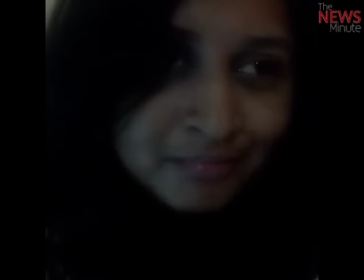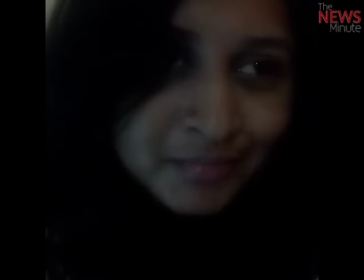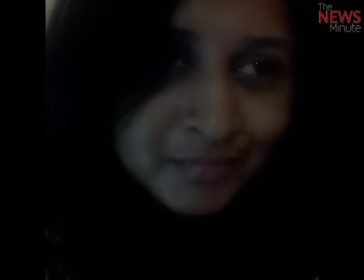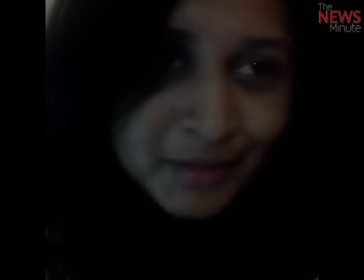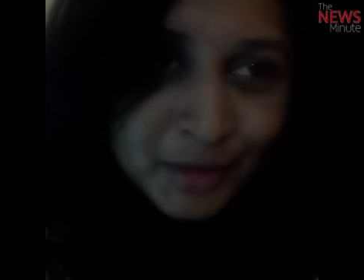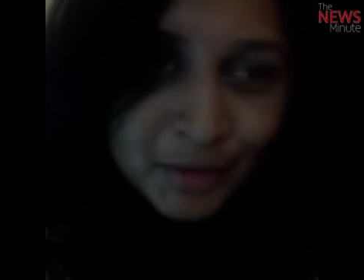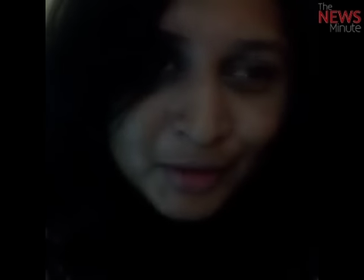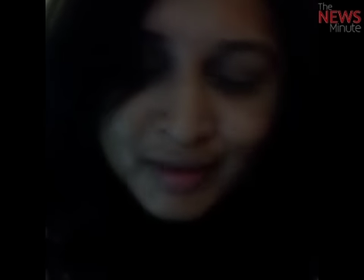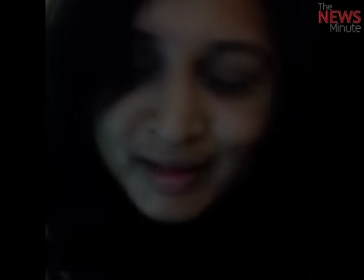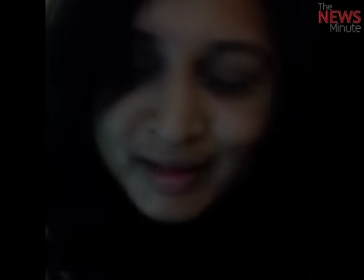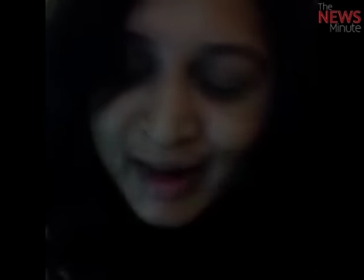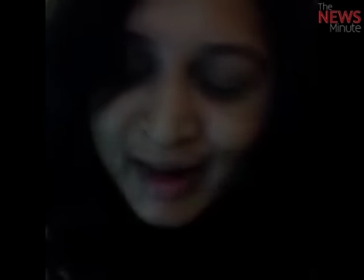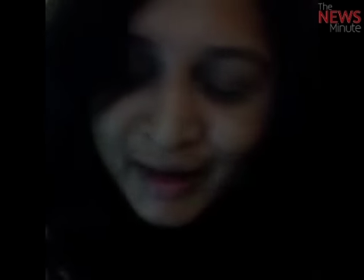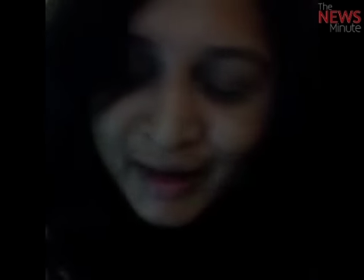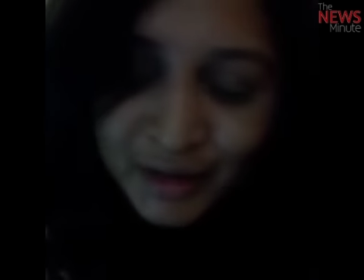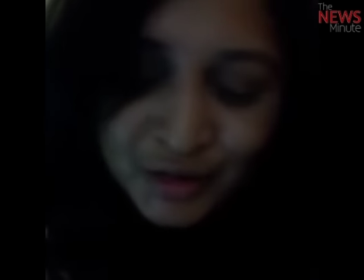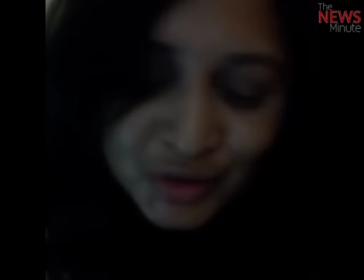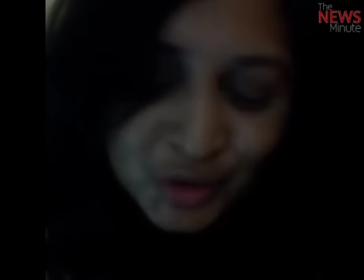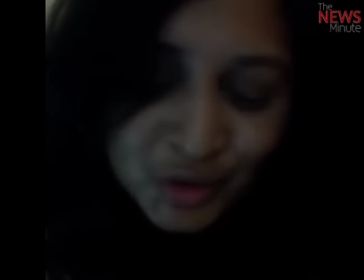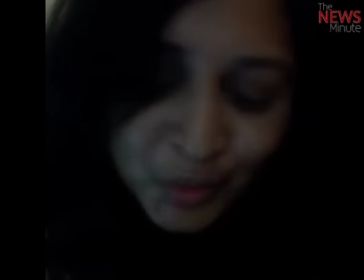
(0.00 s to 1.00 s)
you know,
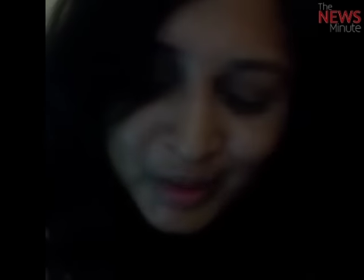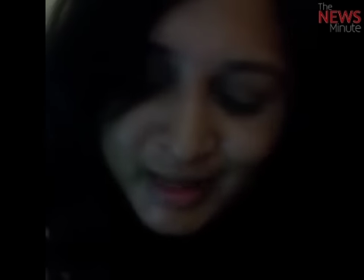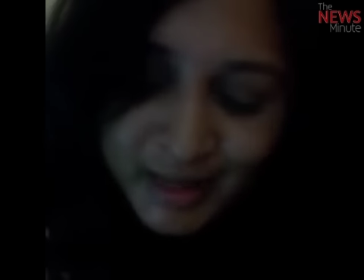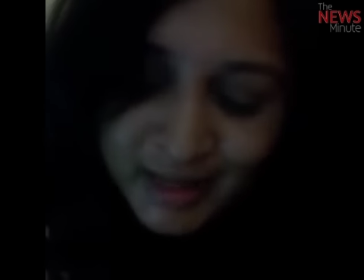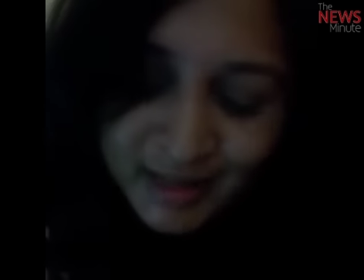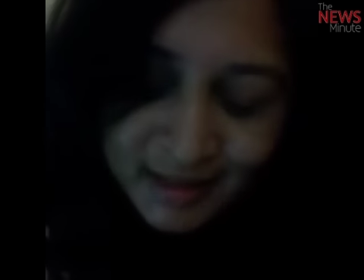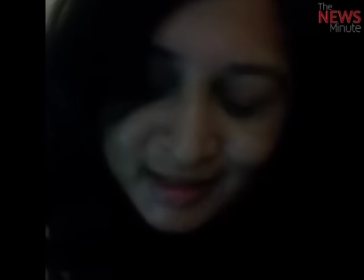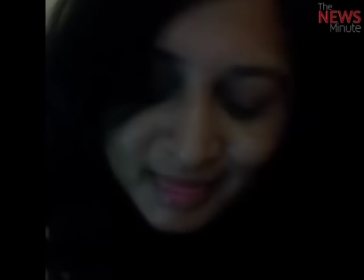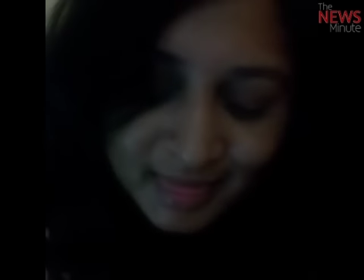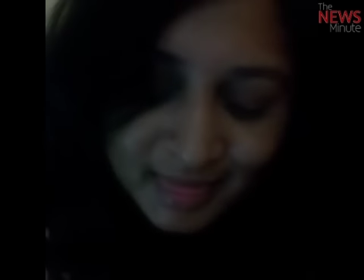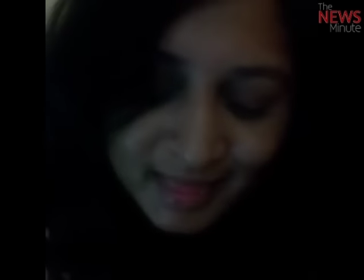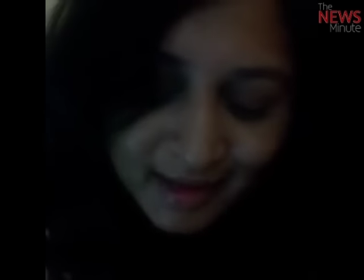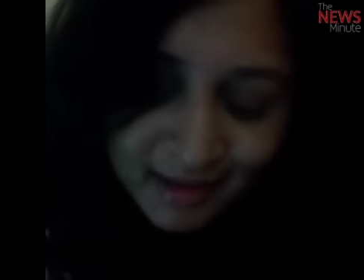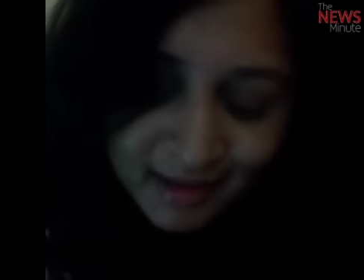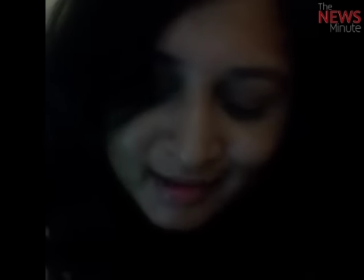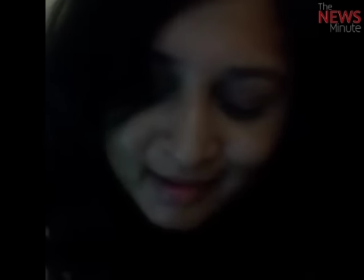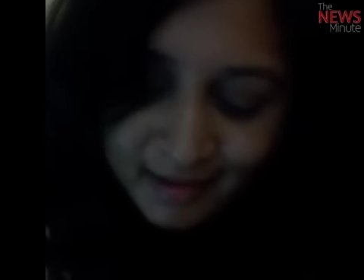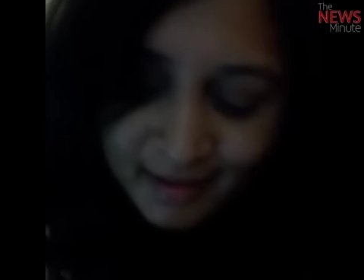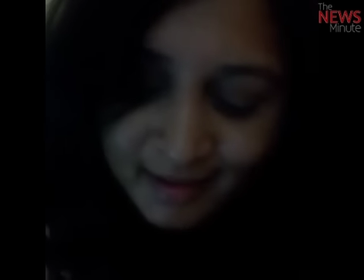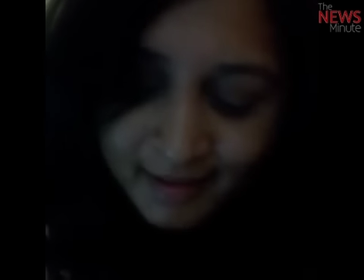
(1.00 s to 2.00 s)
crack a joke here and
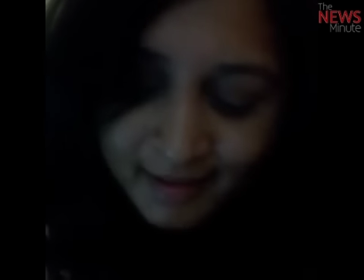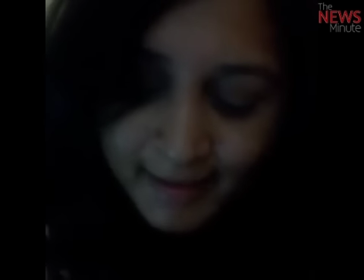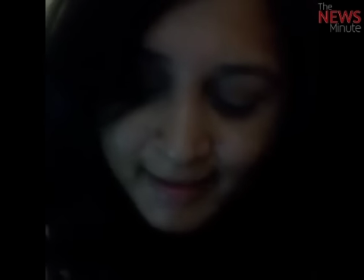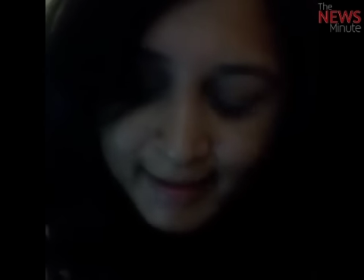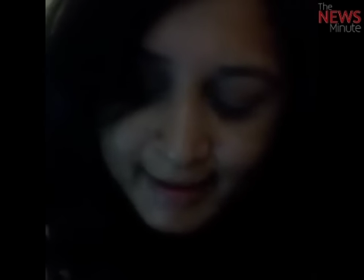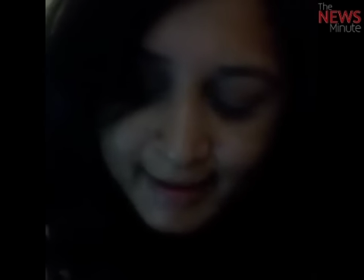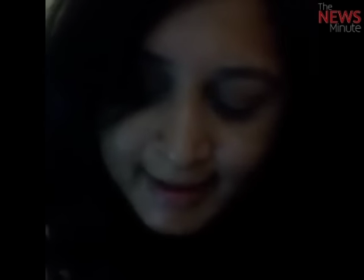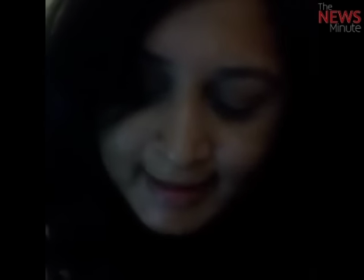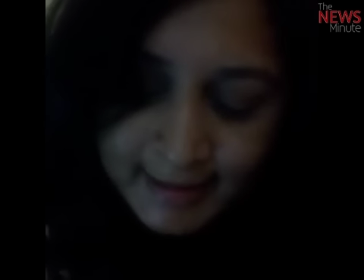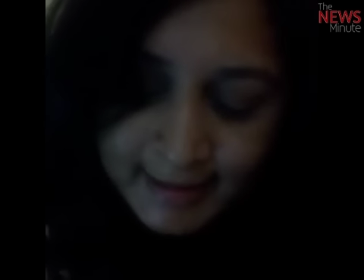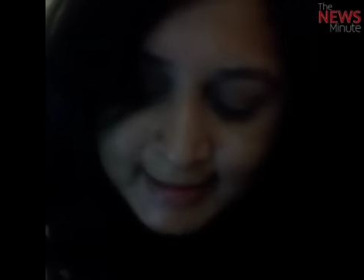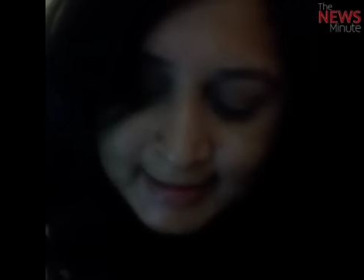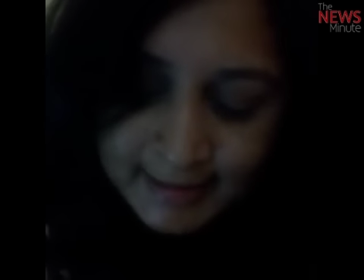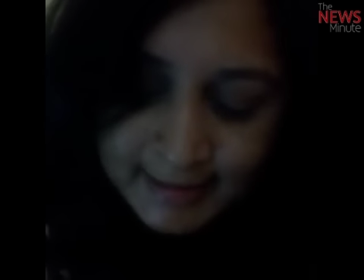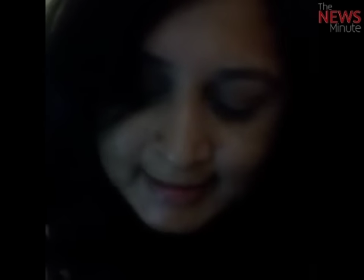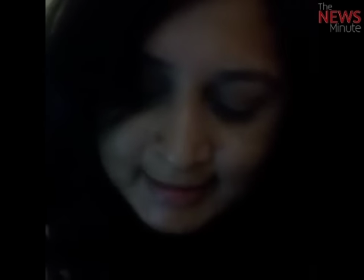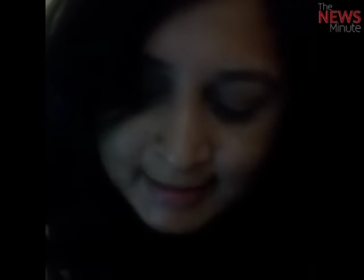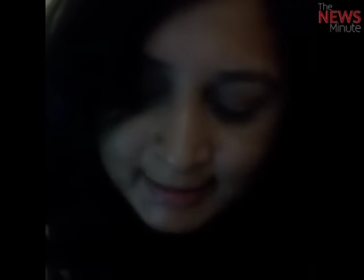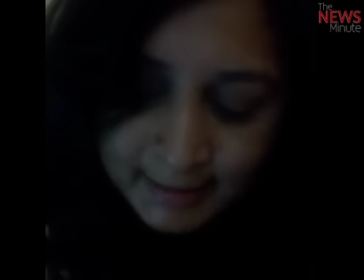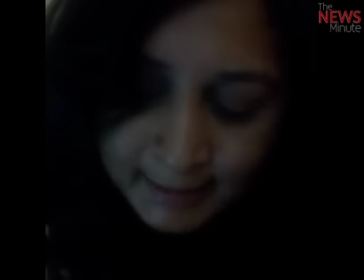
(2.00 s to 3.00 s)
there.
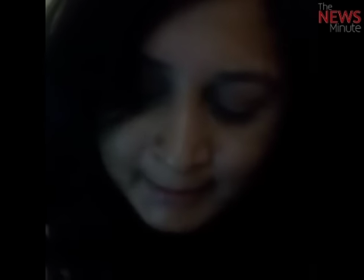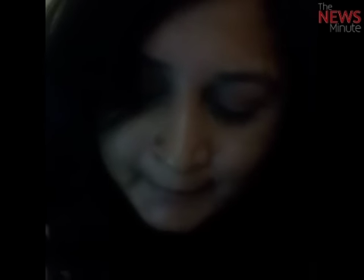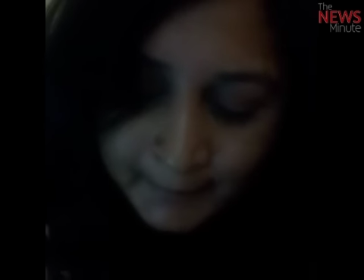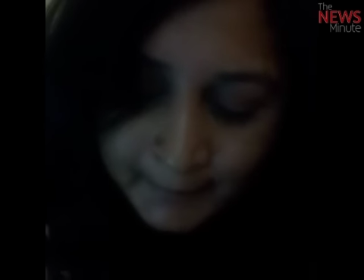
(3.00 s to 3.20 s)
And